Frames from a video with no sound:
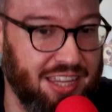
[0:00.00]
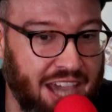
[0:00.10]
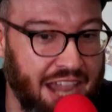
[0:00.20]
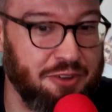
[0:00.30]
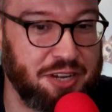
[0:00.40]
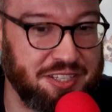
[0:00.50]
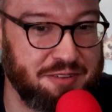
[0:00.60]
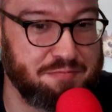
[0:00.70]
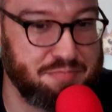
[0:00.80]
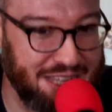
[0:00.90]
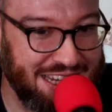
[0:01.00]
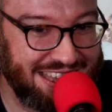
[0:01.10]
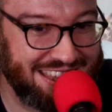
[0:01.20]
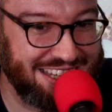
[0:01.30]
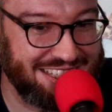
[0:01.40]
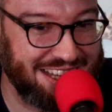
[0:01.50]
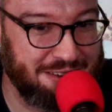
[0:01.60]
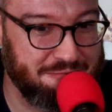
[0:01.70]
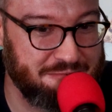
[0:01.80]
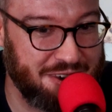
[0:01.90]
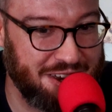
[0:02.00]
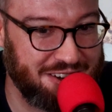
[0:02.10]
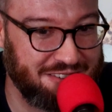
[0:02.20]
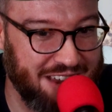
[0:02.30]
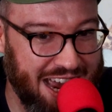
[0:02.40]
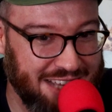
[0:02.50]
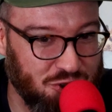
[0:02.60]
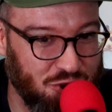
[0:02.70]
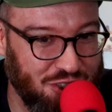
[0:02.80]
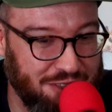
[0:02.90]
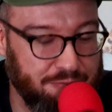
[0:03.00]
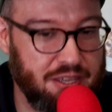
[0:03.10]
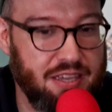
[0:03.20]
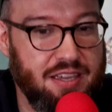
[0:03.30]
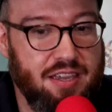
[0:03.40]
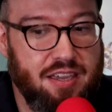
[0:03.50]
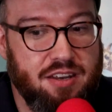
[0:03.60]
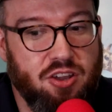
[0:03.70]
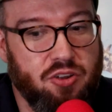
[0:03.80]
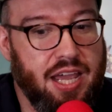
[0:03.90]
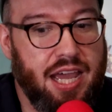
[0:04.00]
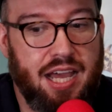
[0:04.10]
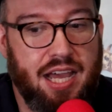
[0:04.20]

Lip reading: The guy who doesn't blink thinks I'm an asshole? No, yeah.